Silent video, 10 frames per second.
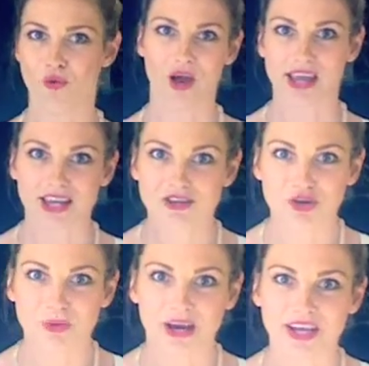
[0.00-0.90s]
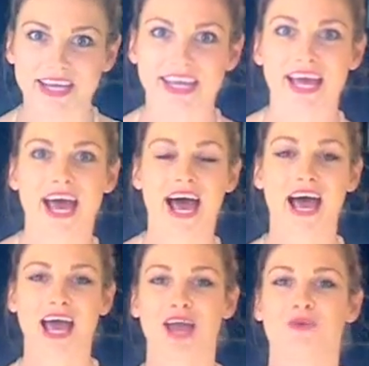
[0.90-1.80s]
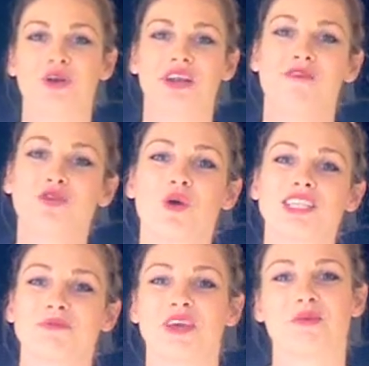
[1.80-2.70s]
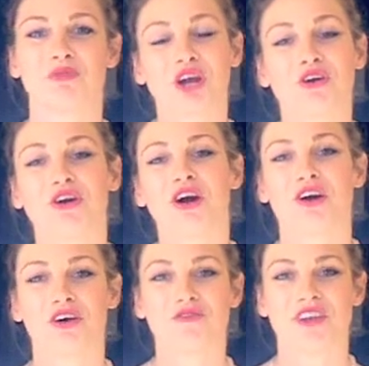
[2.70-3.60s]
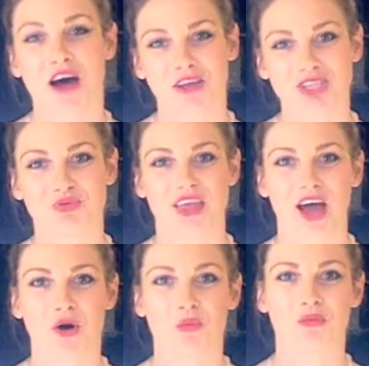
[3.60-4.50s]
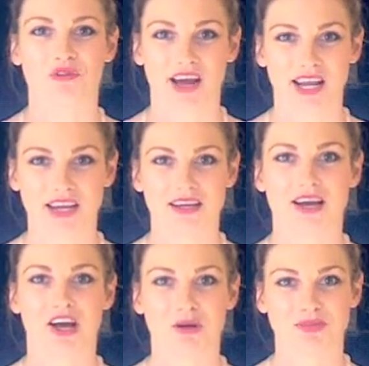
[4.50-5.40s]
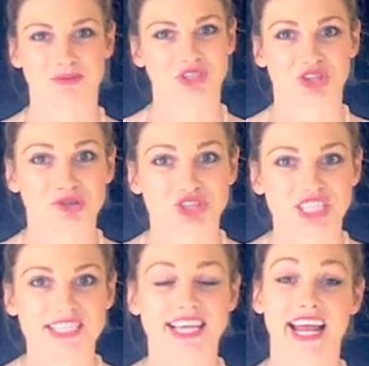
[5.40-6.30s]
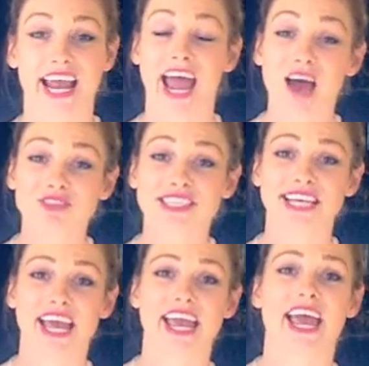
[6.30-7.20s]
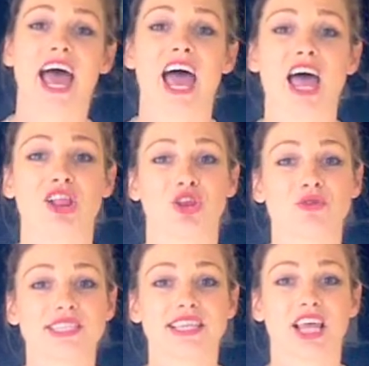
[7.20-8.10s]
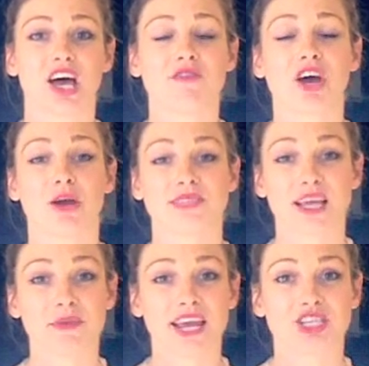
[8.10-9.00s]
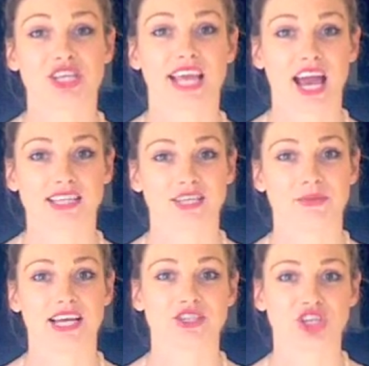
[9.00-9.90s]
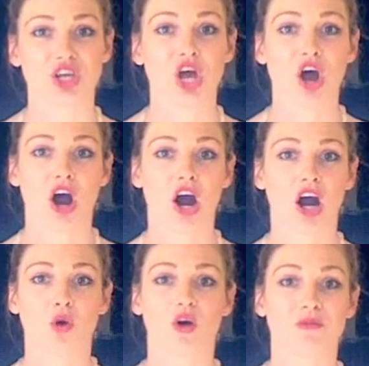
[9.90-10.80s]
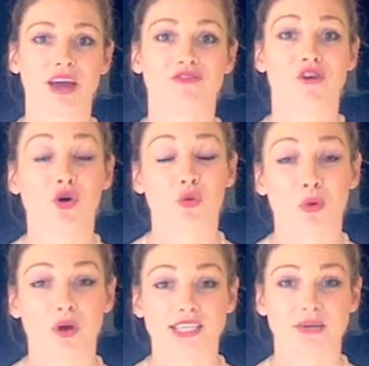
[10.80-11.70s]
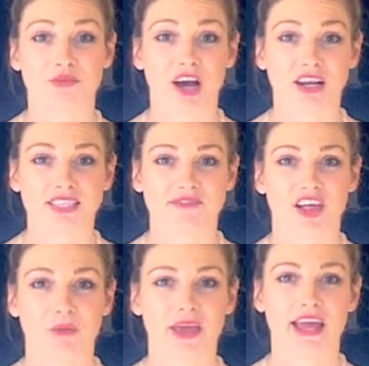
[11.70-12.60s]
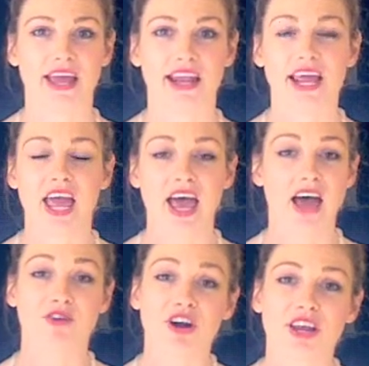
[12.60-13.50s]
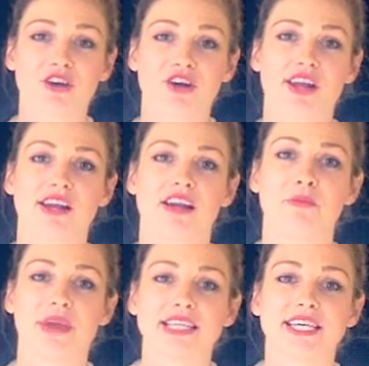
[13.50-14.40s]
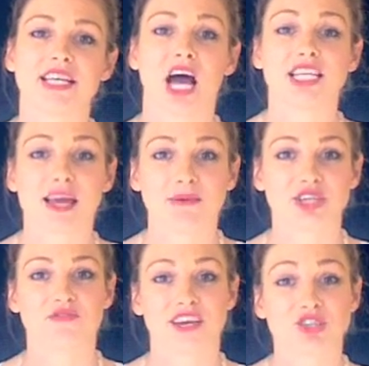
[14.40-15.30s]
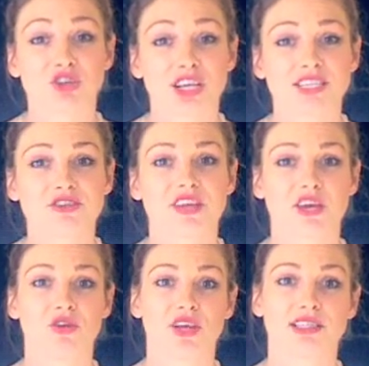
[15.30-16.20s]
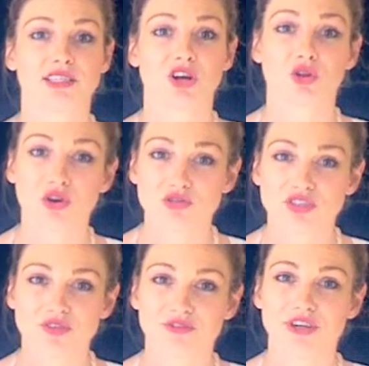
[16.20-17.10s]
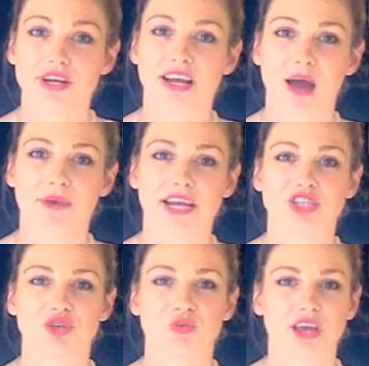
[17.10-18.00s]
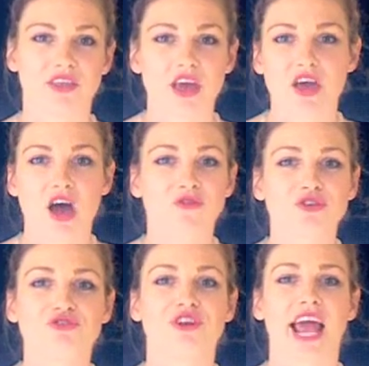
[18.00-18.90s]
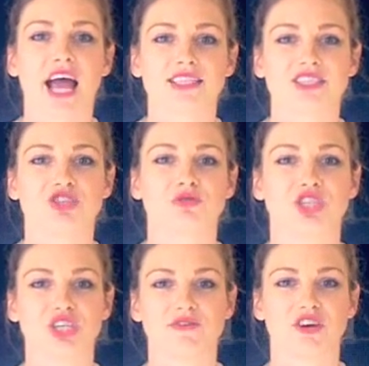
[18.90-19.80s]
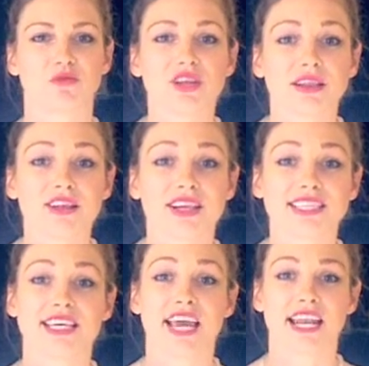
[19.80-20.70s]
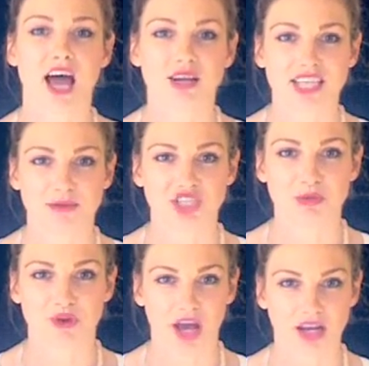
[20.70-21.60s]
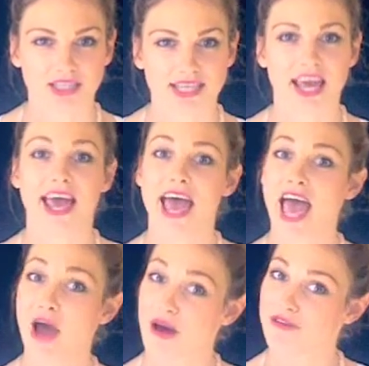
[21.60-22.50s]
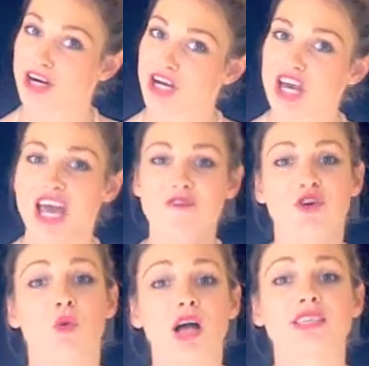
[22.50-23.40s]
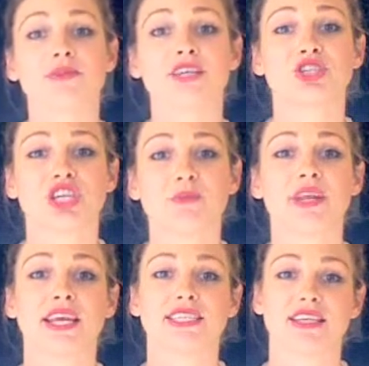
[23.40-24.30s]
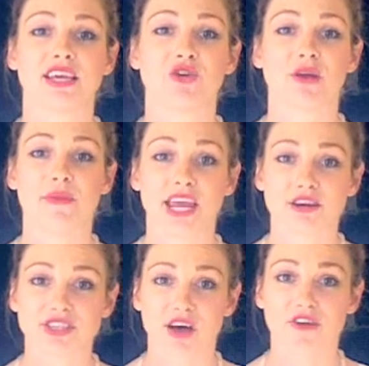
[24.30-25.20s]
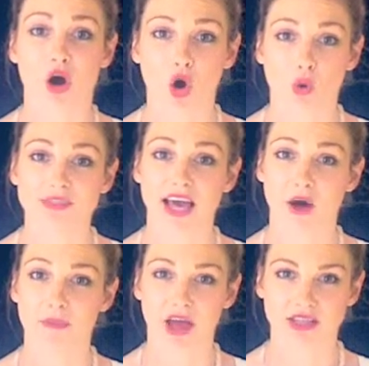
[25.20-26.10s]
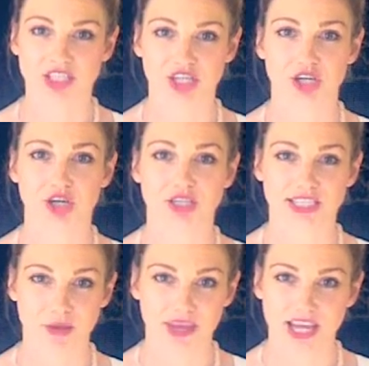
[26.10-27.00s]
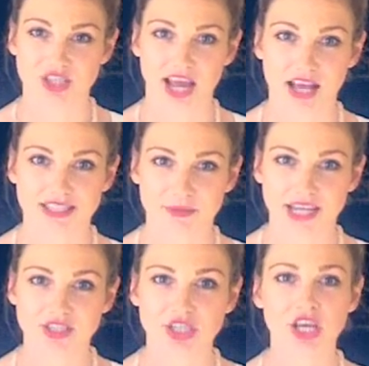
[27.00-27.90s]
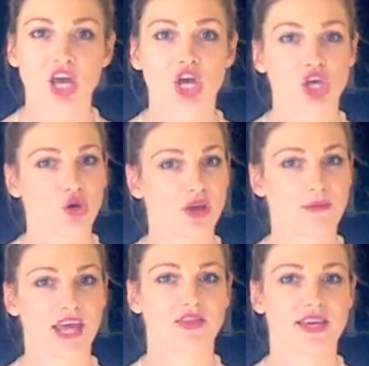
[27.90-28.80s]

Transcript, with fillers: what can you do about it? I would never want to be the bringer of knowledge without providing um, some solutions. And I have to say, at Lewis and Love, um, Skin pH and the Acid Mantle are one of my focal points in product development. And I've already created an amazing non-damaging facial cleanser that utilizes colloidal silver in combination with a few different acids to achieve a completely cleansing yet non-damaging product. However, if you want something cheap and easy that you can make yourself at home to help balance your skin pH and acid mantle, you can make